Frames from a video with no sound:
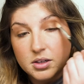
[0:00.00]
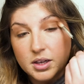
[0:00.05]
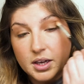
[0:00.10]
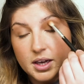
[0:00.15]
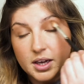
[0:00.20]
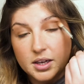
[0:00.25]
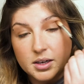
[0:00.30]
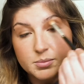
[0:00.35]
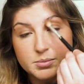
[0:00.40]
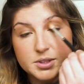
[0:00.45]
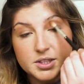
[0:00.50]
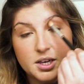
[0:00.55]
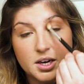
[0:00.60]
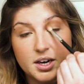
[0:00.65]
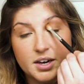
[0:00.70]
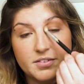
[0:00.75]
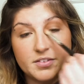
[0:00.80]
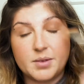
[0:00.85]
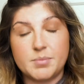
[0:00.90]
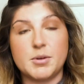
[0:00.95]
And I'm
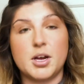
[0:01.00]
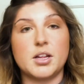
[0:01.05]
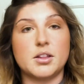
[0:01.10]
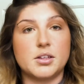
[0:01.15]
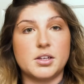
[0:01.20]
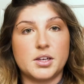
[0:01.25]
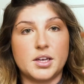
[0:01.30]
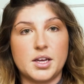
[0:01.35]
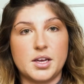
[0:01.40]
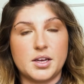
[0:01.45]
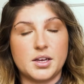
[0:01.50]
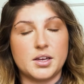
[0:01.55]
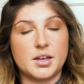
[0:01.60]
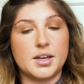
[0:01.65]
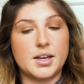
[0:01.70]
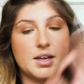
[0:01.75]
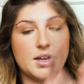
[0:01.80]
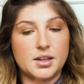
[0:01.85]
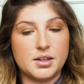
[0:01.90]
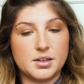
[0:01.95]
sorry if I'm not looking
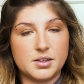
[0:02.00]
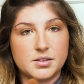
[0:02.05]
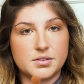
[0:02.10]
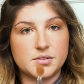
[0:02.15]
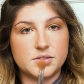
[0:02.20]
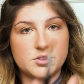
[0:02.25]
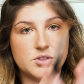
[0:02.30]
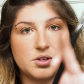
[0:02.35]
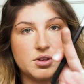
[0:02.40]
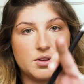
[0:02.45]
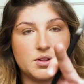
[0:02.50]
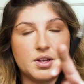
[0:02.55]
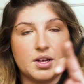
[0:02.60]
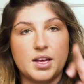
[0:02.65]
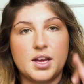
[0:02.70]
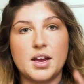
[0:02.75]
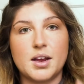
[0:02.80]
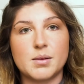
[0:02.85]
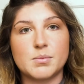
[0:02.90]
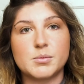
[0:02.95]
into the
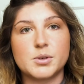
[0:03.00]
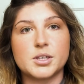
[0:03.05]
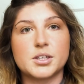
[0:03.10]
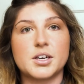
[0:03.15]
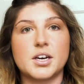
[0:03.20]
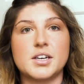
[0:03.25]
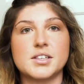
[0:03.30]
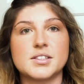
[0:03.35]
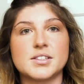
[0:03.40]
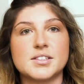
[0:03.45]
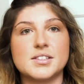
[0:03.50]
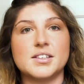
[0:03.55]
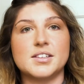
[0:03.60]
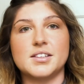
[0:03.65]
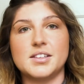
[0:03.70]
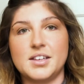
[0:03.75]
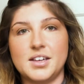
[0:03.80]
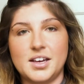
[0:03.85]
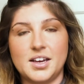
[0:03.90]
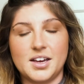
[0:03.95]
camera
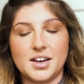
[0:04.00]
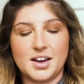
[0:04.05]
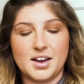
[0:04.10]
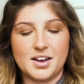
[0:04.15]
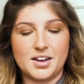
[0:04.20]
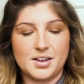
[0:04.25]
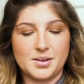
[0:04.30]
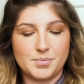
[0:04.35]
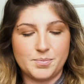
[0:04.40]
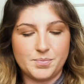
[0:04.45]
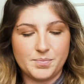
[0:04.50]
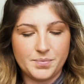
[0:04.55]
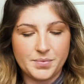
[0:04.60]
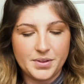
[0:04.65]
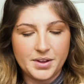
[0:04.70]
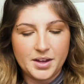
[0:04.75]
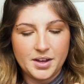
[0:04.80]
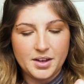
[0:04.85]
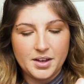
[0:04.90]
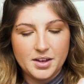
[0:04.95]
constantly. I'm
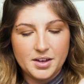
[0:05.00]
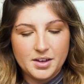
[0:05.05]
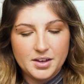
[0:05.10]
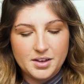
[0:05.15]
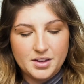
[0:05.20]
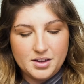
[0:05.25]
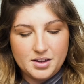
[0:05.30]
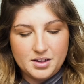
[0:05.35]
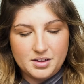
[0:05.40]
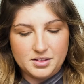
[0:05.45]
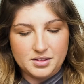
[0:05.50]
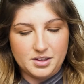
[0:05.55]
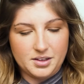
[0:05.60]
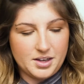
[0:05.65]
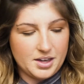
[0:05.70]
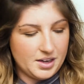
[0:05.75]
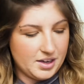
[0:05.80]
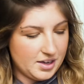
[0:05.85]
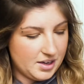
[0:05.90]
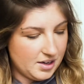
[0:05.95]

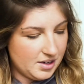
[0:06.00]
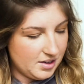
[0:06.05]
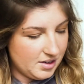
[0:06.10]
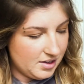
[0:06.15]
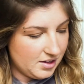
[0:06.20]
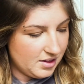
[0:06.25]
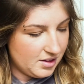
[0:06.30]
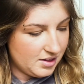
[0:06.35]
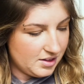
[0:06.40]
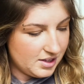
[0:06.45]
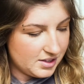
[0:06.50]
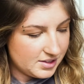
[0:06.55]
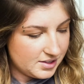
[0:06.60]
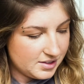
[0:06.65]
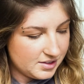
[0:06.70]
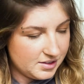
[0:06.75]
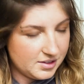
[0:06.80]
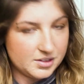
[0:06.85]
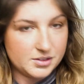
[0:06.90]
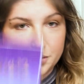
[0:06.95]
looking in this
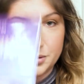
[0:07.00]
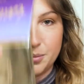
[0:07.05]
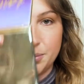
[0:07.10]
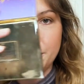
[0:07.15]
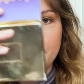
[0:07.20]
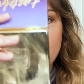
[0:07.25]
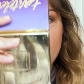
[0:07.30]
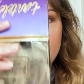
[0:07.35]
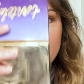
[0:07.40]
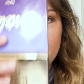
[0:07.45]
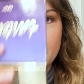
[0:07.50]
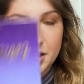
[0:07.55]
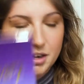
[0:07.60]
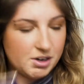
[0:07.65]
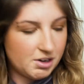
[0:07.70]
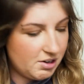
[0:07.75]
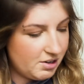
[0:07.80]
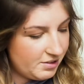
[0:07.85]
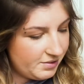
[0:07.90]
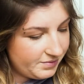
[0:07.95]
little
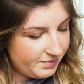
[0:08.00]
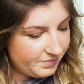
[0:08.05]
mirror.